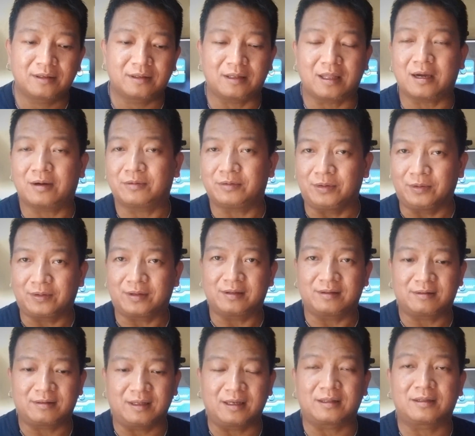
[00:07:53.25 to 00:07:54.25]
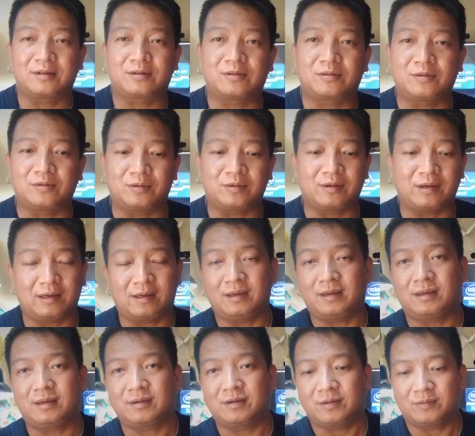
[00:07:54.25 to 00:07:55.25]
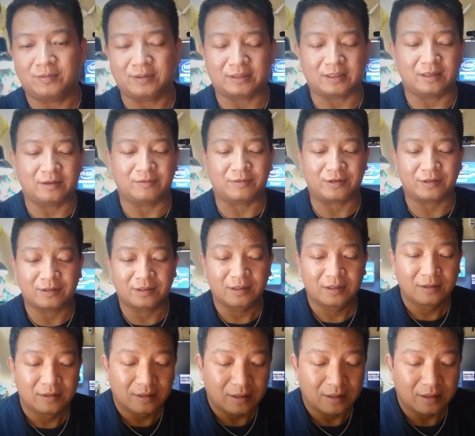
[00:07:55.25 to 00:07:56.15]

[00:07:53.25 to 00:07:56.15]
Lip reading: Now you can set it to a whatever,